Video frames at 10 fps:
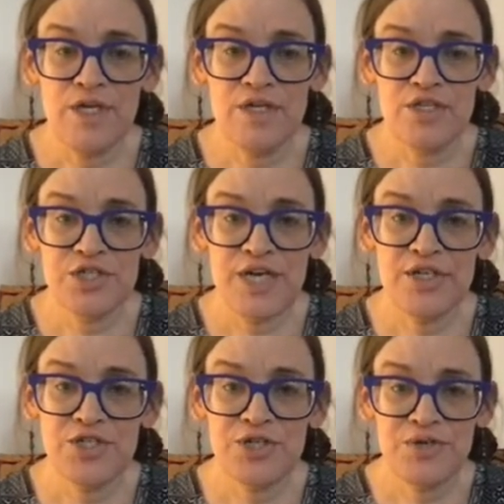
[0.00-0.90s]

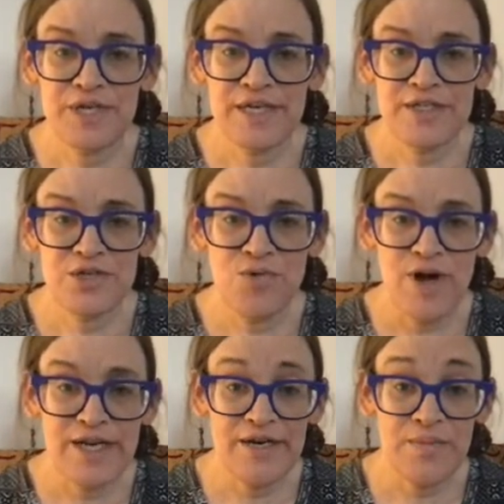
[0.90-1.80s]
Xie Jun is
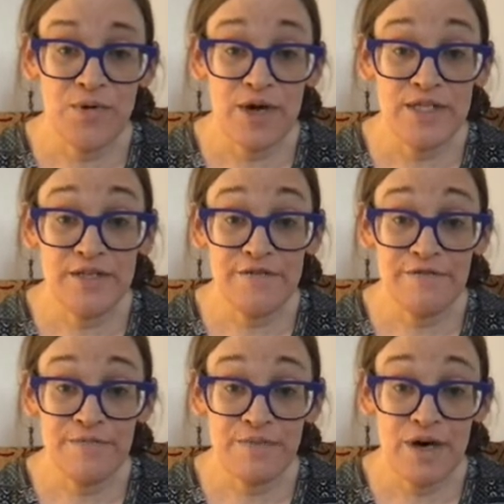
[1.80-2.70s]
quite an
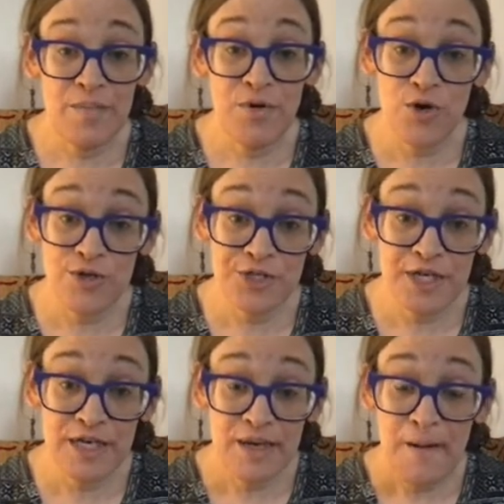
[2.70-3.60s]
impressive
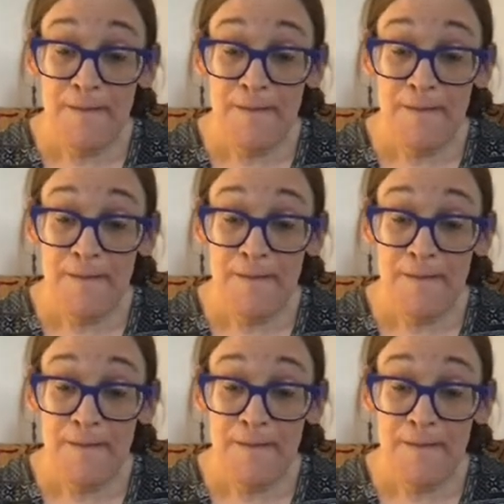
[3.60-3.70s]
person.